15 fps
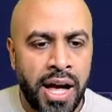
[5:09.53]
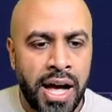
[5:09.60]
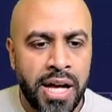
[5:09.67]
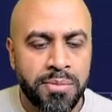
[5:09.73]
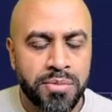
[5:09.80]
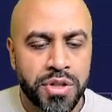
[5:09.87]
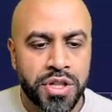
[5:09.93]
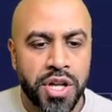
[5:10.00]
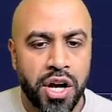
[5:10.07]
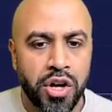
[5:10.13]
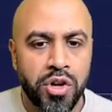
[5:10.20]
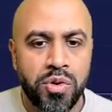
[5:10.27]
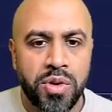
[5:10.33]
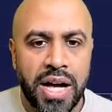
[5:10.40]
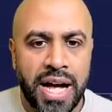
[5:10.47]

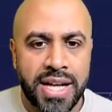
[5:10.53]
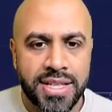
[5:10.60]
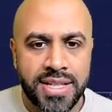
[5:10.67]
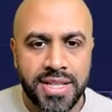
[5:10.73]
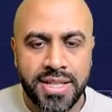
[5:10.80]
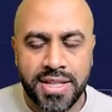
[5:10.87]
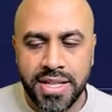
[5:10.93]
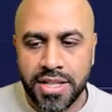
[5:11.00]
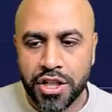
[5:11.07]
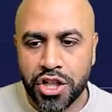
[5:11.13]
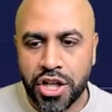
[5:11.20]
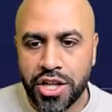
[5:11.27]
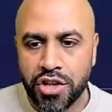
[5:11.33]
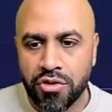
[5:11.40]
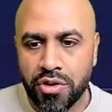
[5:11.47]
So as this
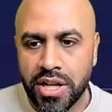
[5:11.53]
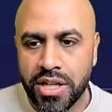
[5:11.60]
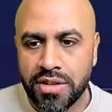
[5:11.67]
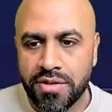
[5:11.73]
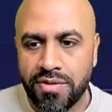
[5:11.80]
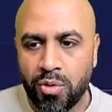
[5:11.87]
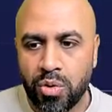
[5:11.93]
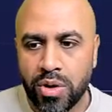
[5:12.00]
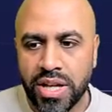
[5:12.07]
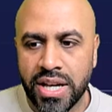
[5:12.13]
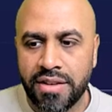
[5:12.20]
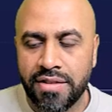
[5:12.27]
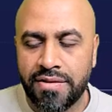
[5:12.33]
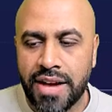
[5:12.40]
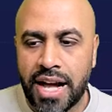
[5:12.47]
exchange rate is falling
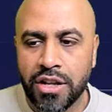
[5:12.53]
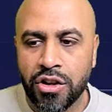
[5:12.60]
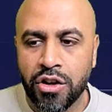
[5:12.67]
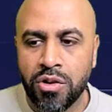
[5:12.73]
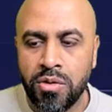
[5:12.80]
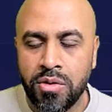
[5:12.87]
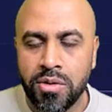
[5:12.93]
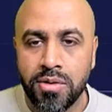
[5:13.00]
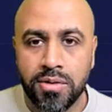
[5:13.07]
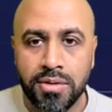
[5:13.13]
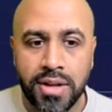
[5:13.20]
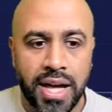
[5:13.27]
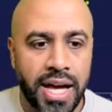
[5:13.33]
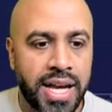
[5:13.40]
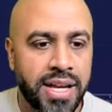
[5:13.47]
in value,
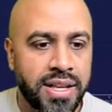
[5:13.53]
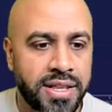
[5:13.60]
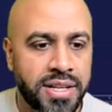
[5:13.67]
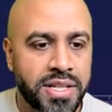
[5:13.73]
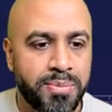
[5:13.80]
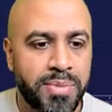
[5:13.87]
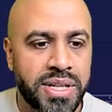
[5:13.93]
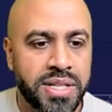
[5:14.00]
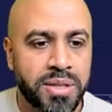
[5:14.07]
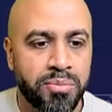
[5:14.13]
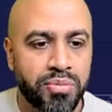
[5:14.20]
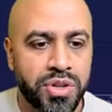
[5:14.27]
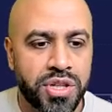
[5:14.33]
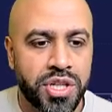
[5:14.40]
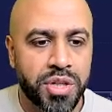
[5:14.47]
okay, this means the
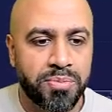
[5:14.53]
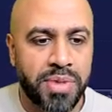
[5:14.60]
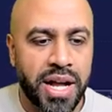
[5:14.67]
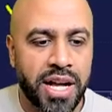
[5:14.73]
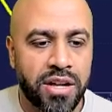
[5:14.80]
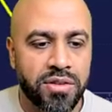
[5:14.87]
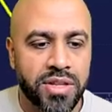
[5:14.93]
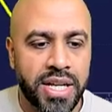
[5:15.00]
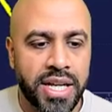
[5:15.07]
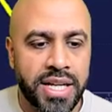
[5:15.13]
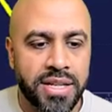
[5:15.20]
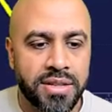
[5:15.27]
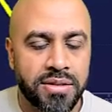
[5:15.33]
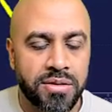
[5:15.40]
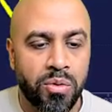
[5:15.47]
British pound
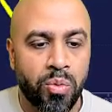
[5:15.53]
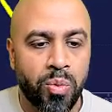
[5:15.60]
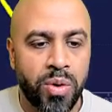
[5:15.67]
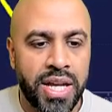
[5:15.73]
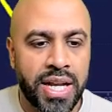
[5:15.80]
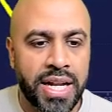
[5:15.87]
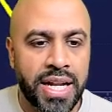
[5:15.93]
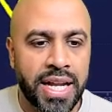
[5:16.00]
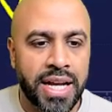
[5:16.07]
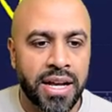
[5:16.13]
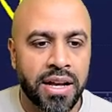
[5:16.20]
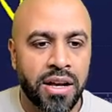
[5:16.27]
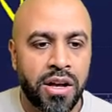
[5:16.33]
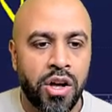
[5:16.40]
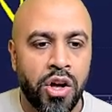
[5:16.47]
is
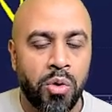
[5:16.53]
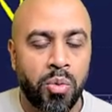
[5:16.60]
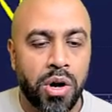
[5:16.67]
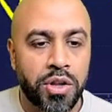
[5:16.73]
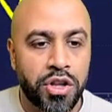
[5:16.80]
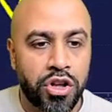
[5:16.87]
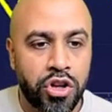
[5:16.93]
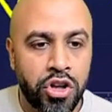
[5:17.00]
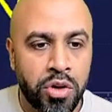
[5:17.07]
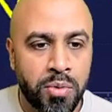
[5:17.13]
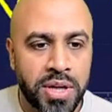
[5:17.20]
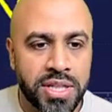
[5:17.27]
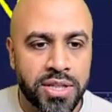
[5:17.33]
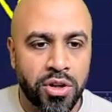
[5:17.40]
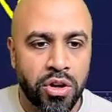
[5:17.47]
weakening while the
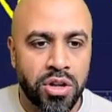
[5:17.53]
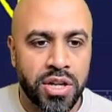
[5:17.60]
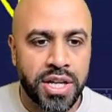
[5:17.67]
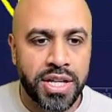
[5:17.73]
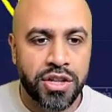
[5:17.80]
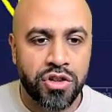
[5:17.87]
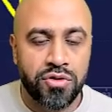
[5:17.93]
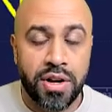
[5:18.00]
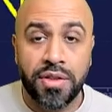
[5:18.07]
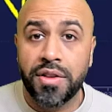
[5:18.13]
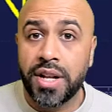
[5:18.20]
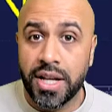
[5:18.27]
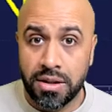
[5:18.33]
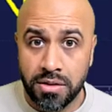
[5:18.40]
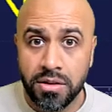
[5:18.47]
US dollar is
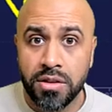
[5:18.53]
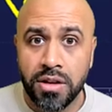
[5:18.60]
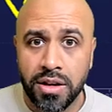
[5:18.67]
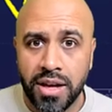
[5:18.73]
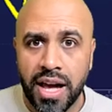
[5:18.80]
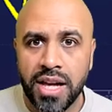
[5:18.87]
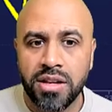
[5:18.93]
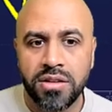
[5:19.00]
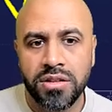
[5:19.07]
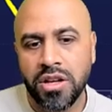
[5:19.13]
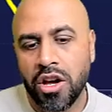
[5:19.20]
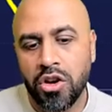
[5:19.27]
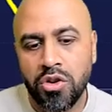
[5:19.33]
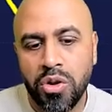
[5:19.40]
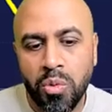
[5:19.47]
strengthening. Okay,
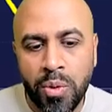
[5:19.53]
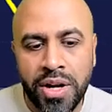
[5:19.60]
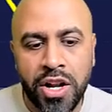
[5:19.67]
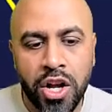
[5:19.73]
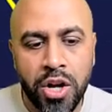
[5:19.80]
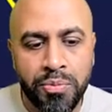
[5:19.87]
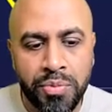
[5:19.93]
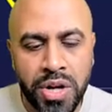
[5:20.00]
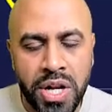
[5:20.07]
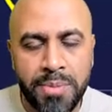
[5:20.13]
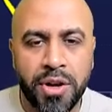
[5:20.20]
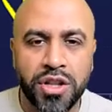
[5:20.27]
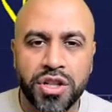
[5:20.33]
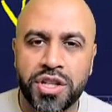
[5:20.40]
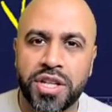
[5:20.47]
so we know pretty
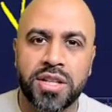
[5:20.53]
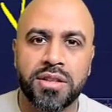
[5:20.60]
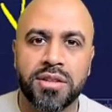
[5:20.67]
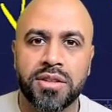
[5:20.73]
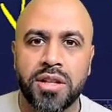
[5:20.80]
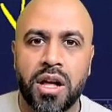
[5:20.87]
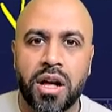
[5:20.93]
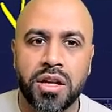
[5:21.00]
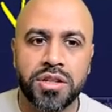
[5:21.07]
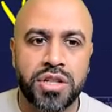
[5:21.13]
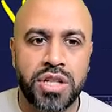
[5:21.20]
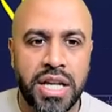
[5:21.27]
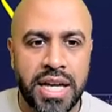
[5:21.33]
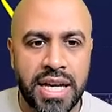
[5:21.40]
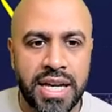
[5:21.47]
much since
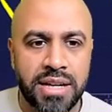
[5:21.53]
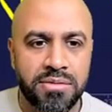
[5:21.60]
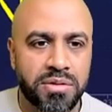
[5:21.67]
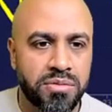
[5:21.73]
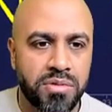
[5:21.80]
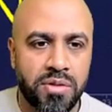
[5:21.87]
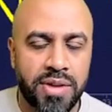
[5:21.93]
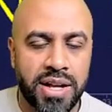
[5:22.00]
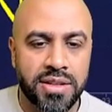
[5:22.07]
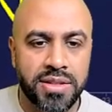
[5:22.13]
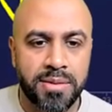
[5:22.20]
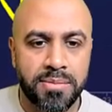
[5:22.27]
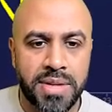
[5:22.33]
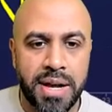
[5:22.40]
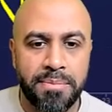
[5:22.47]
last year, sort of around
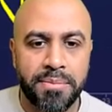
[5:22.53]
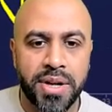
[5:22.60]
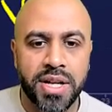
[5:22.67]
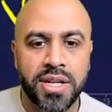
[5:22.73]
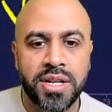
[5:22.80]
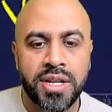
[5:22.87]
September,